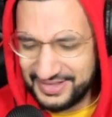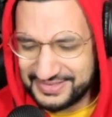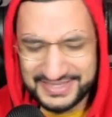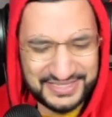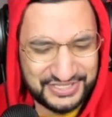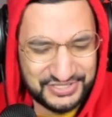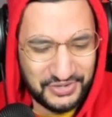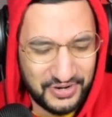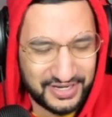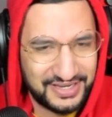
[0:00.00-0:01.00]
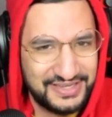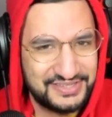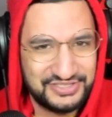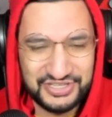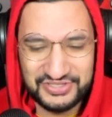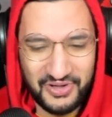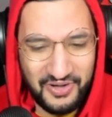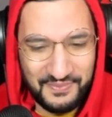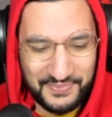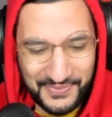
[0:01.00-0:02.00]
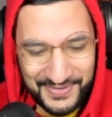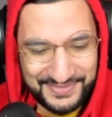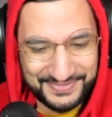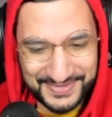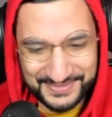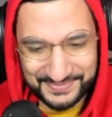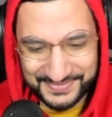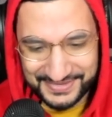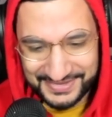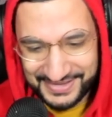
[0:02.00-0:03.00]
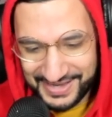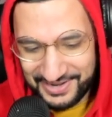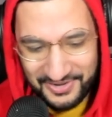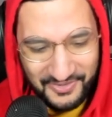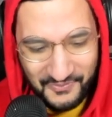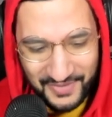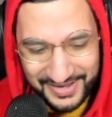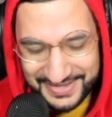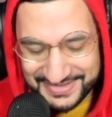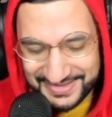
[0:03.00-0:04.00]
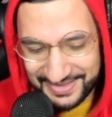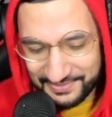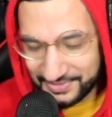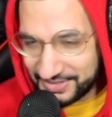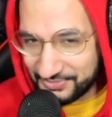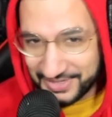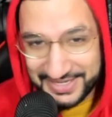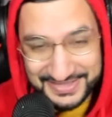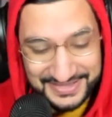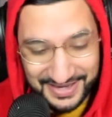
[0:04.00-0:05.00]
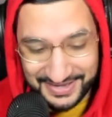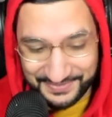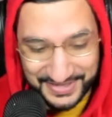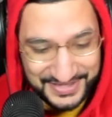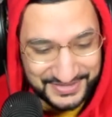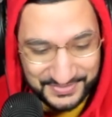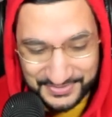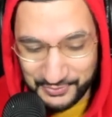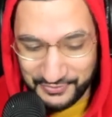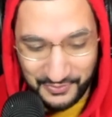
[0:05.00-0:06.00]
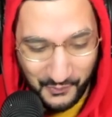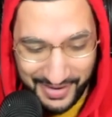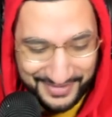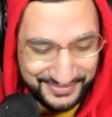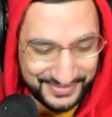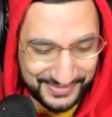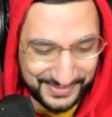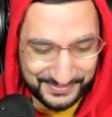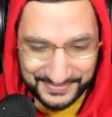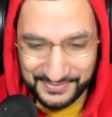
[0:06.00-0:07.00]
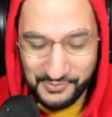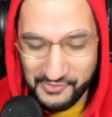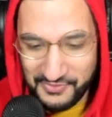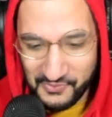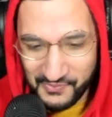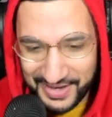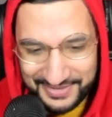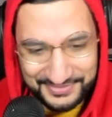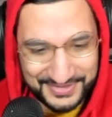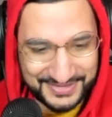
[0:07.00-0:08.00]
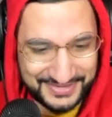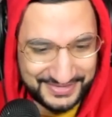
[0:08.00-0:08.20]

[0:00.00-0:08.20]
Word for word: DDG's hook is just on point, fam. I don't know what he's what he's done, but he's, he's moving wavy, fam. Moving wavy